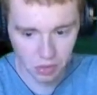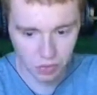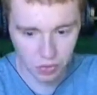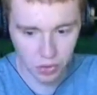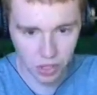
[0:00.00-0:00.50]

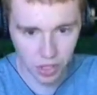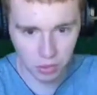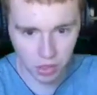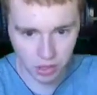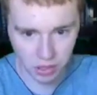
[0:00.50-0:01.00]
Food and
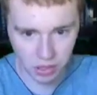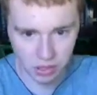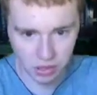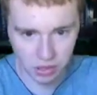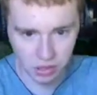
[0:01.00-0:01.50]
water.
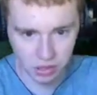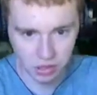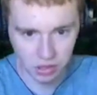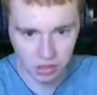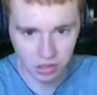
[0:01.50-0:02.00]

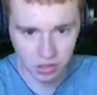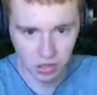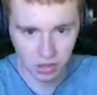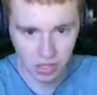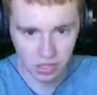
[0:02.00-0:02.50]

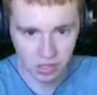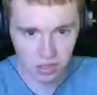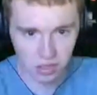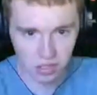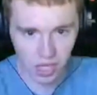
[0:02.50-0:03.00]
So nice
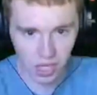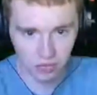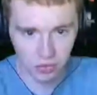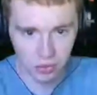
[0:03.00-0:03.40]
to have food